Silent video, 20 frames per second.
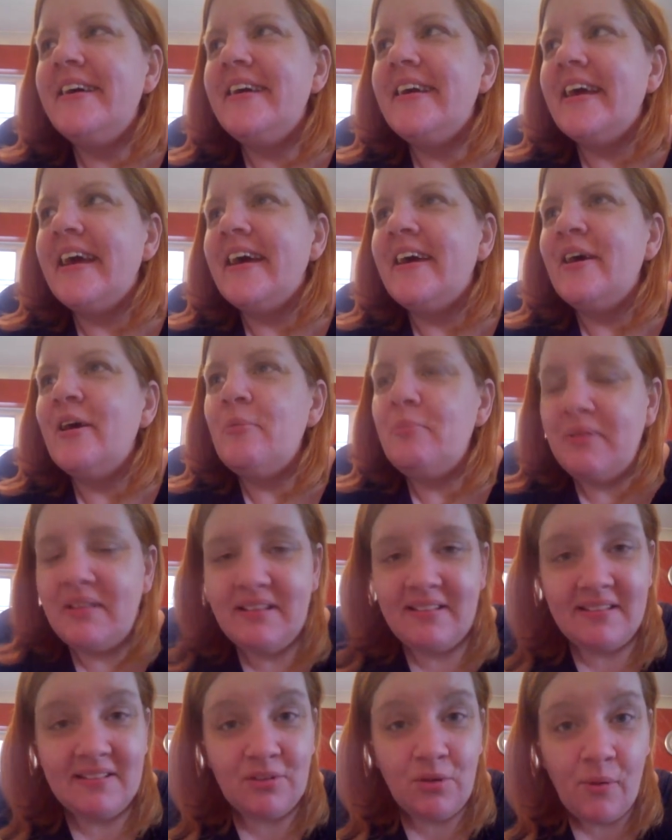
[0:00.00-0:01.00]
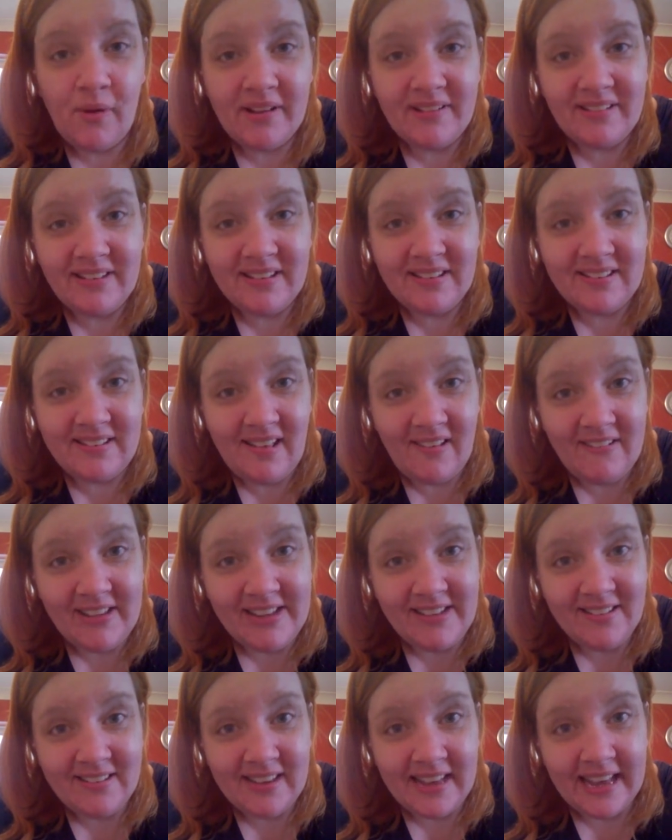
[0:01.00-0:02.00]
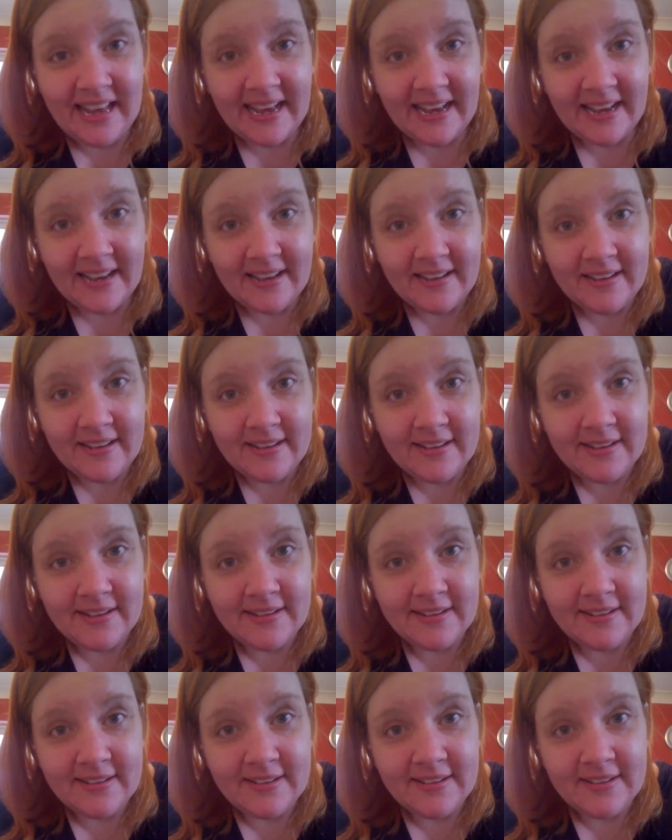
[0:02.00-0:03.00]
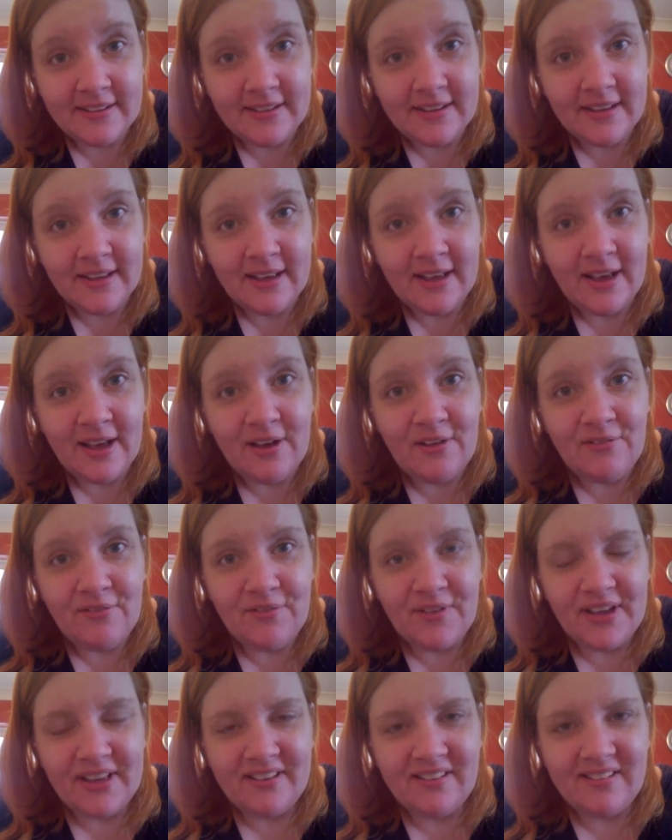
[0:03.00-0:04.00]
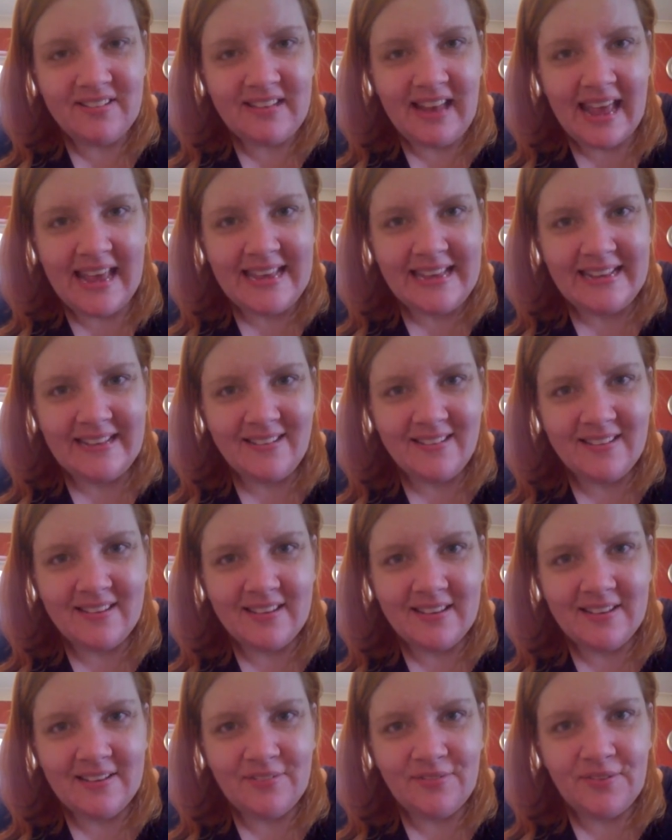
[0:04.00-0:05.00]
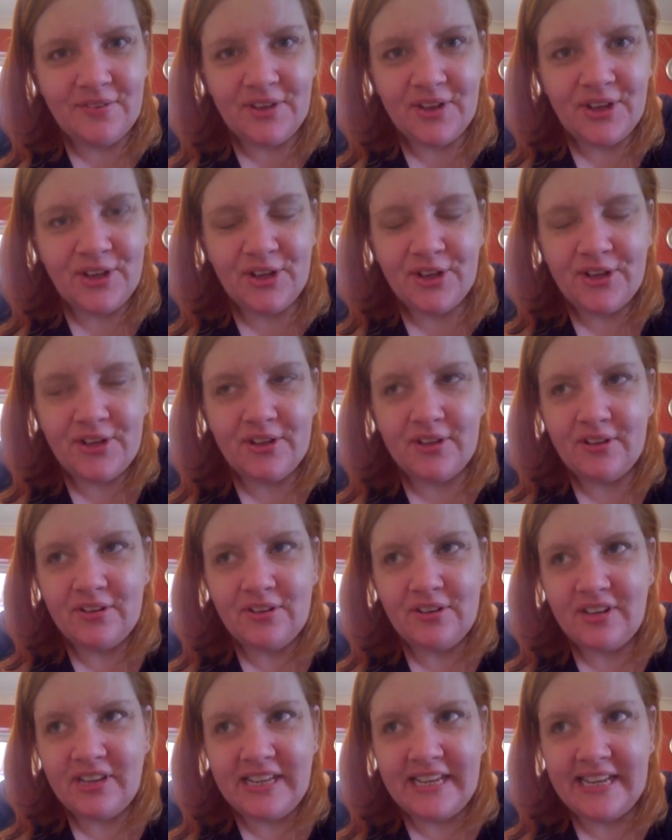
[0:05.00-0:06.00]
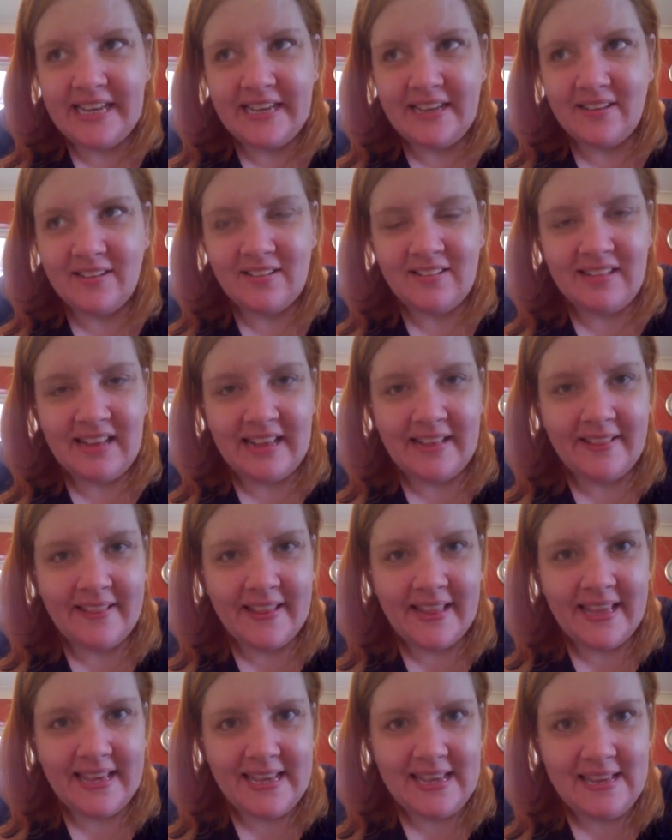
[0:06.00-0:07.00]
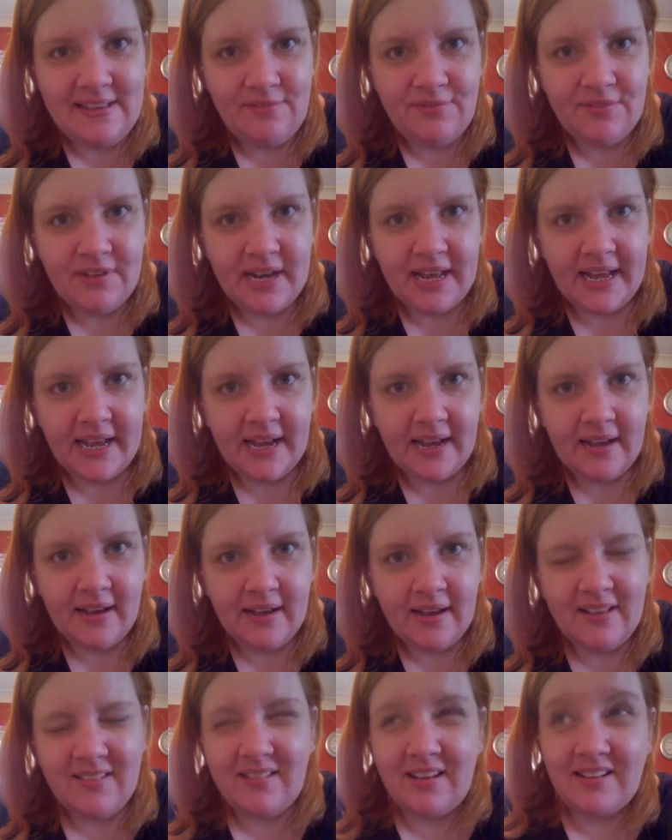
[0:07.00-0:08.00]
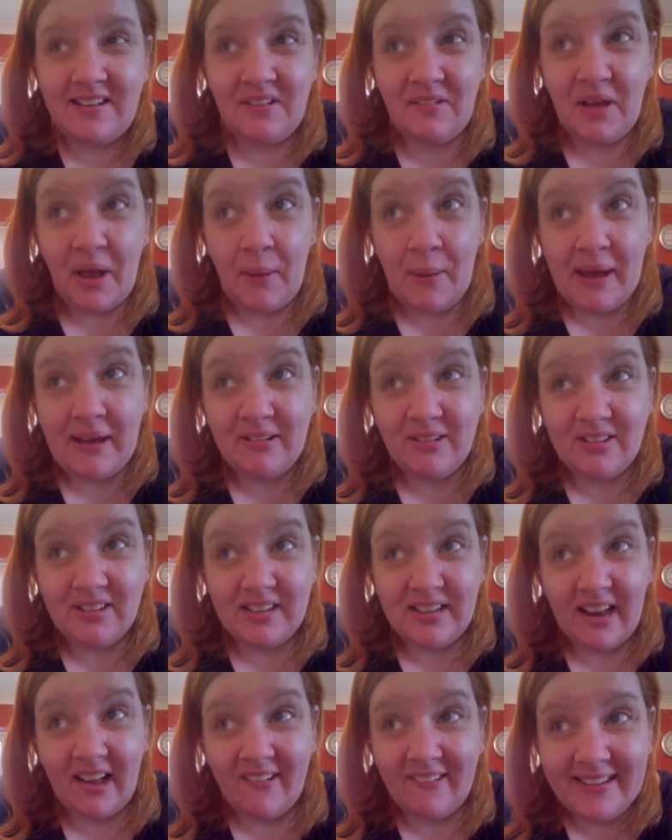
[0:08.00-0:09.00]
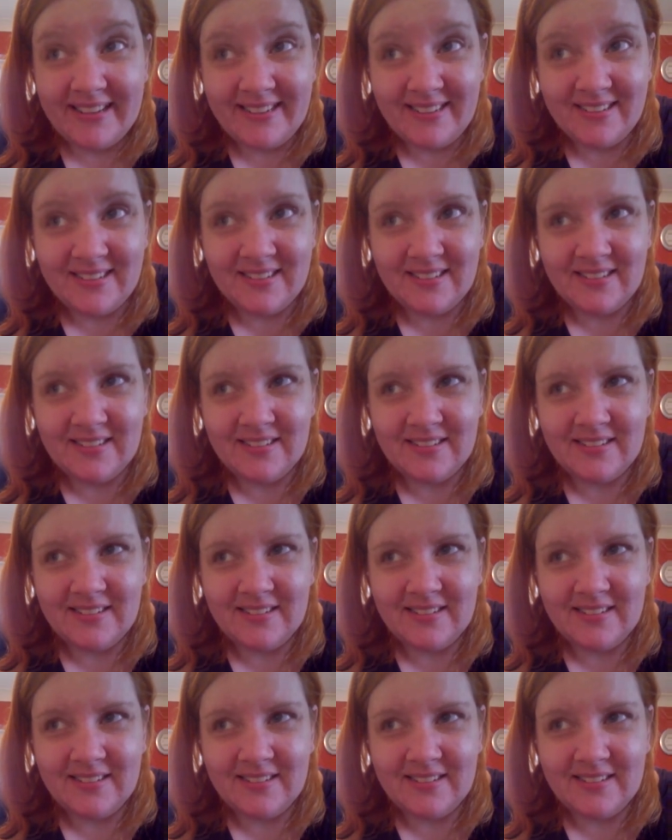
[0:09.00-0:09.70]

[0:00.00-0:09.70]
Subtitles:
Yeah. But this is quite exciting. First date for years in the evening. See, I don't go out at night.